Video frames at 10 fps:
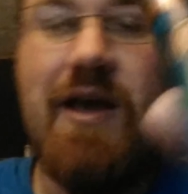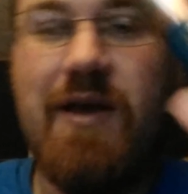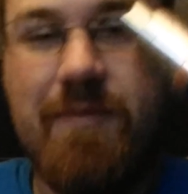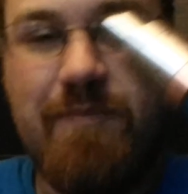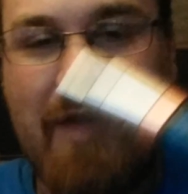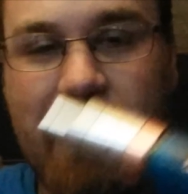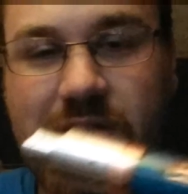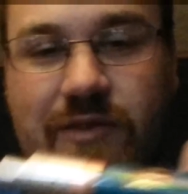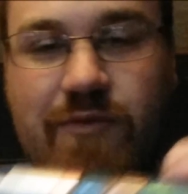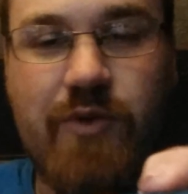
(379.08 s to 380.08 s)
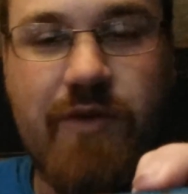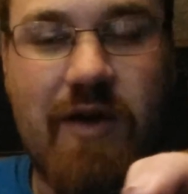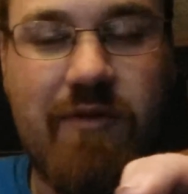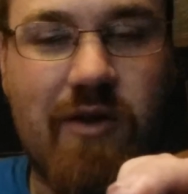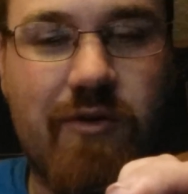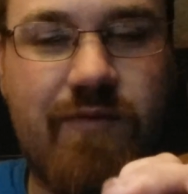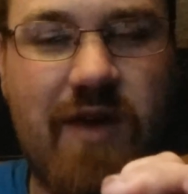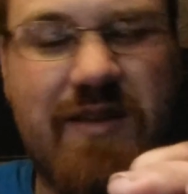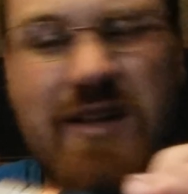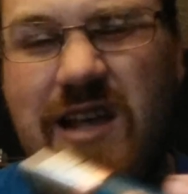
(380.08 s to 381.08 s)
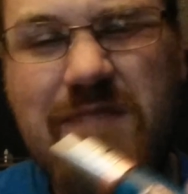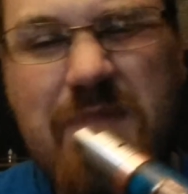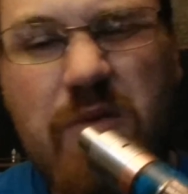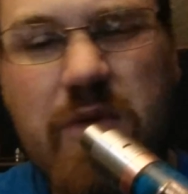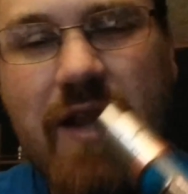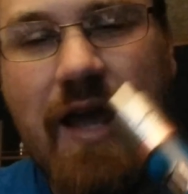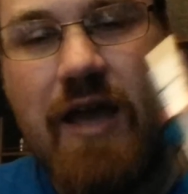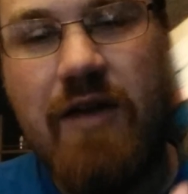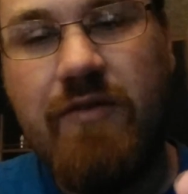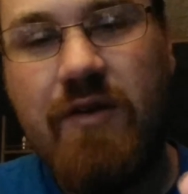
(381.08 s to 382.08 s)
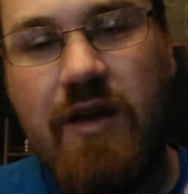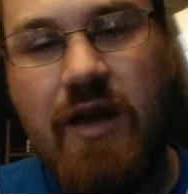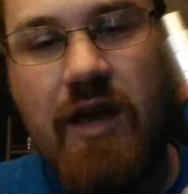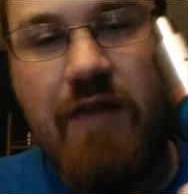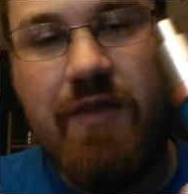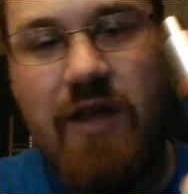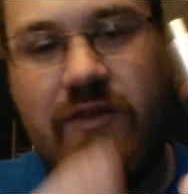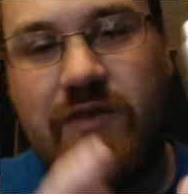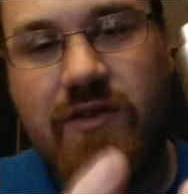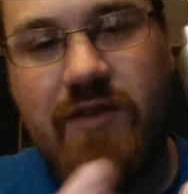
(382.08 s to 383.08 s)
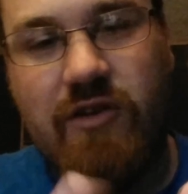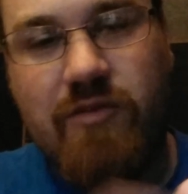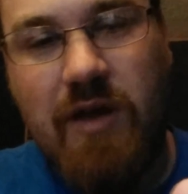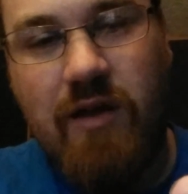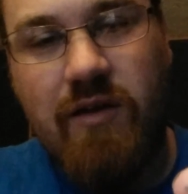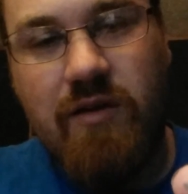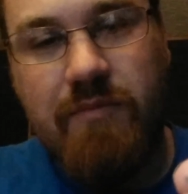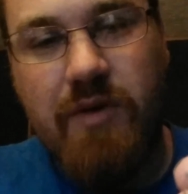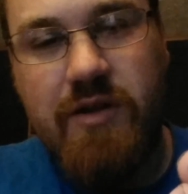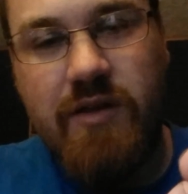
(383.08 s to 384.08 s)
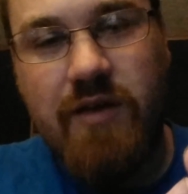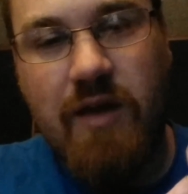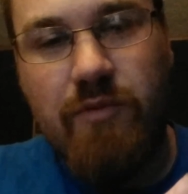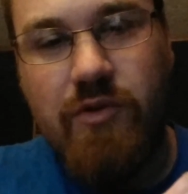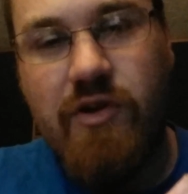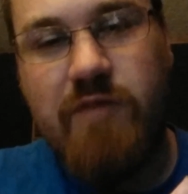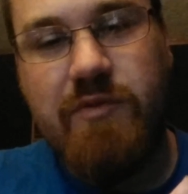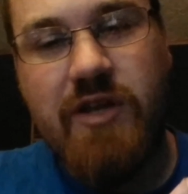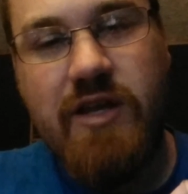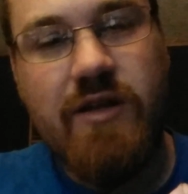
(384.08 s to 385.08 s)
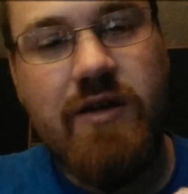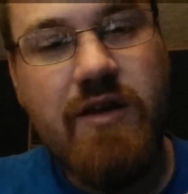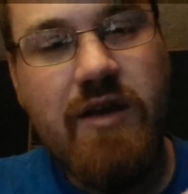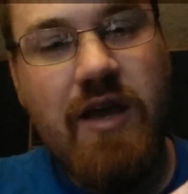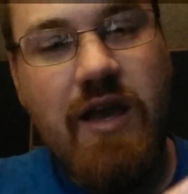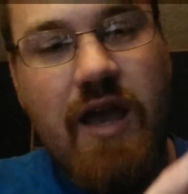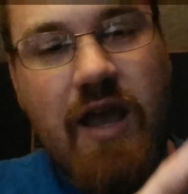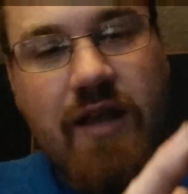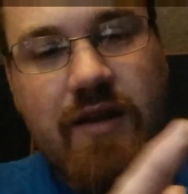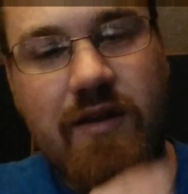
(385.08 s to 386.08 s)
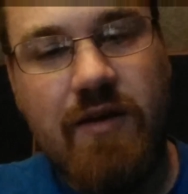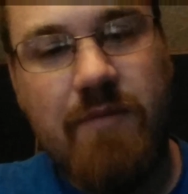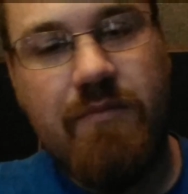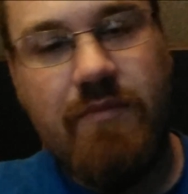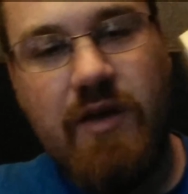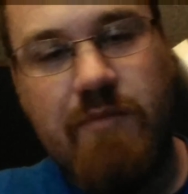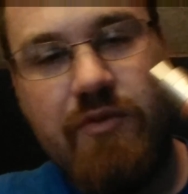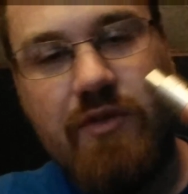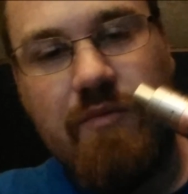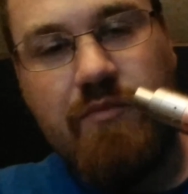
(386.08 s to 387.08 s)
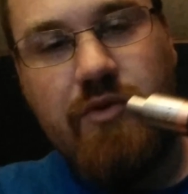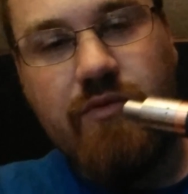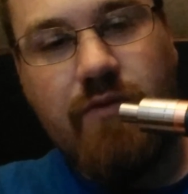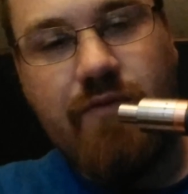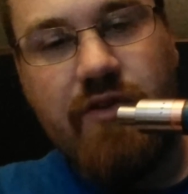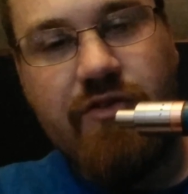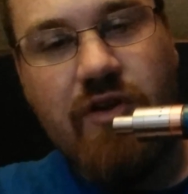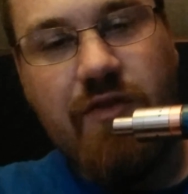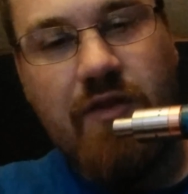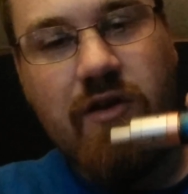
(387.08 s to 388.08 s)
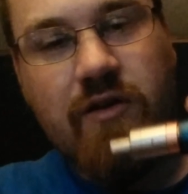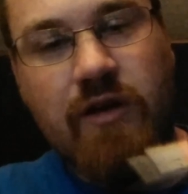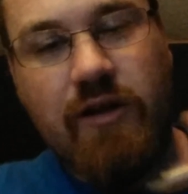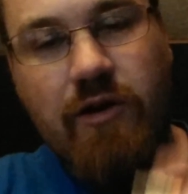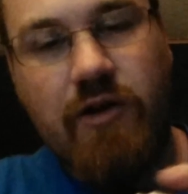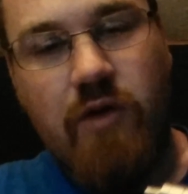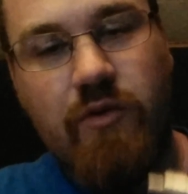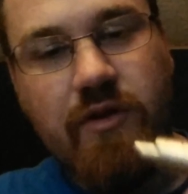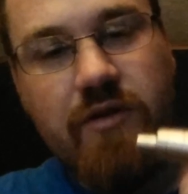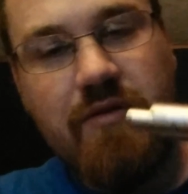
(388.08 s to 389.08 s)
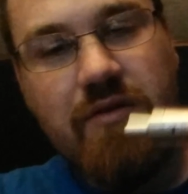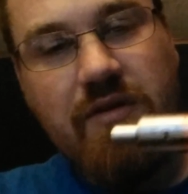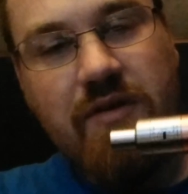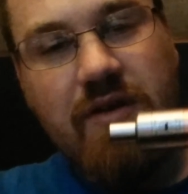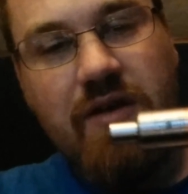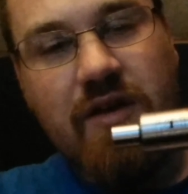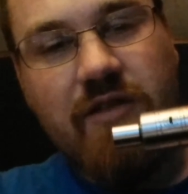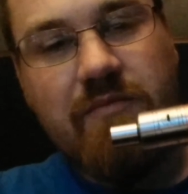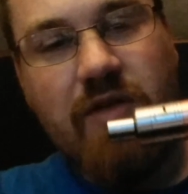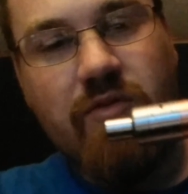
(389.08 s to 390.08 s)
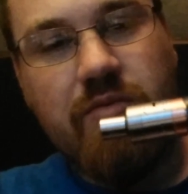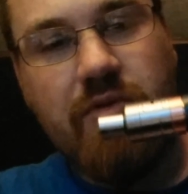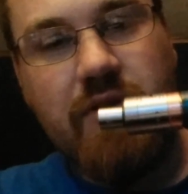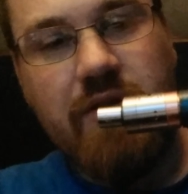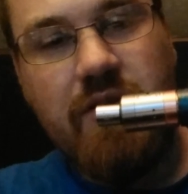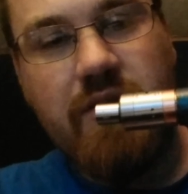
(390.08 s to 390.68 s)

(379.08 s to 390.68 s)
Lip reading: I got this in for $25 Fast Tech. It takes about a week and a half. And then I sent this out to my buddy at Bluegrass Patina. And he put that beautiful finish on there and clear coated it. And just made it real pretty.